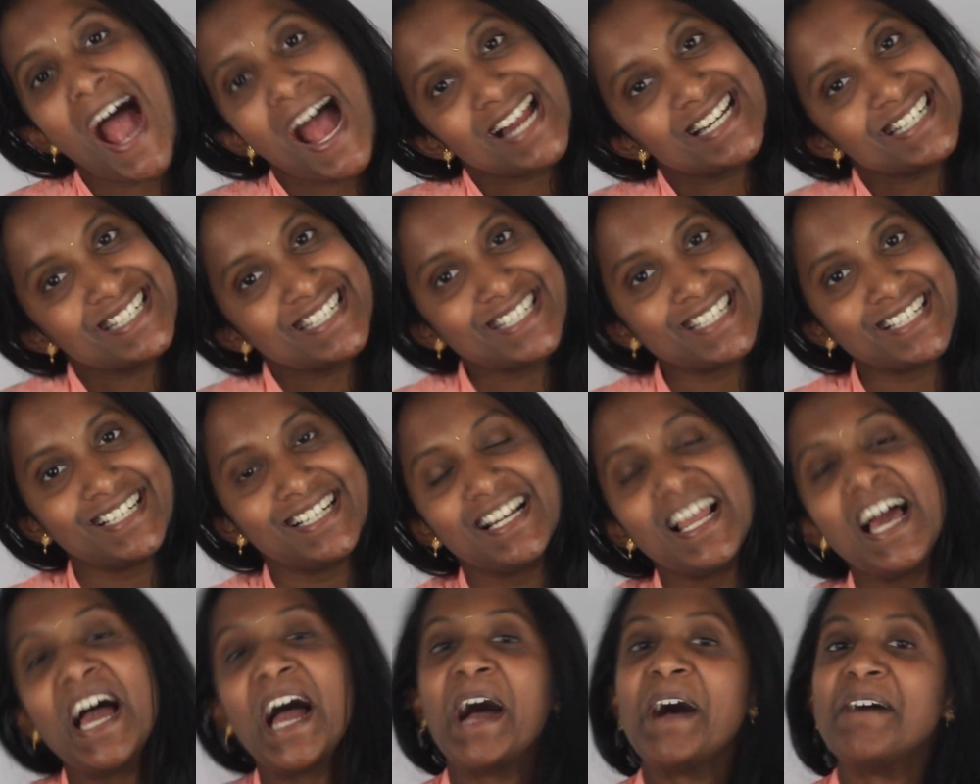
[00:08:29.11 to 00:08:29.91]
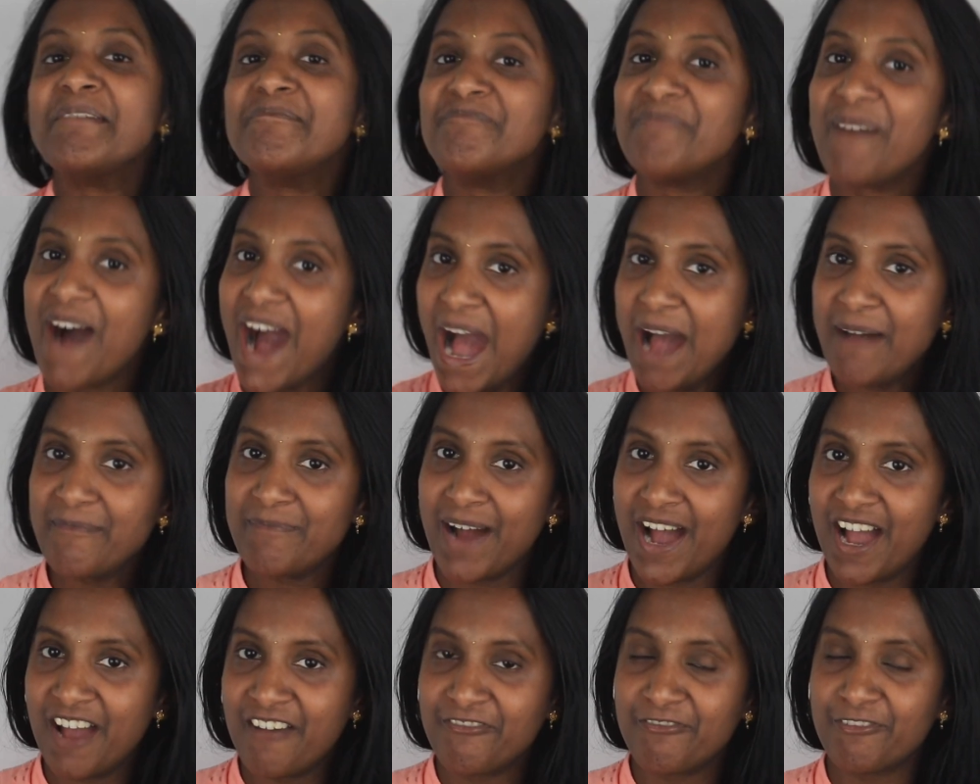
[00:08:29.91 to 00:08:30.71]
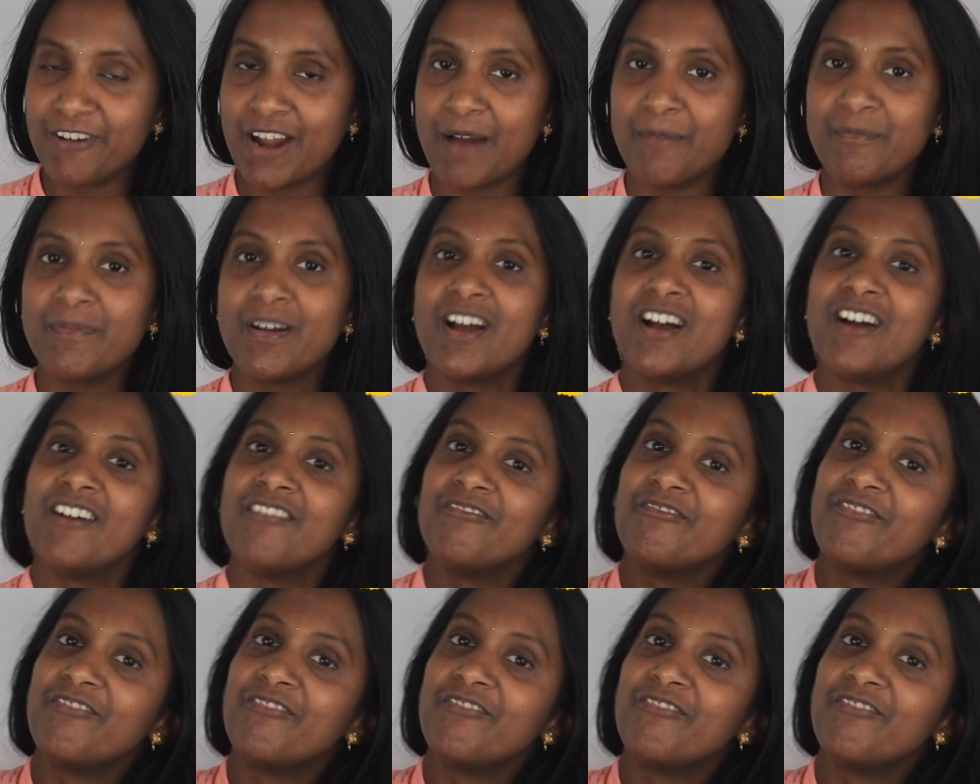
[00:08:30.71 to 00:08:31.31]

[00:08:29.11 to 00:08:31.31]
Until bye bye from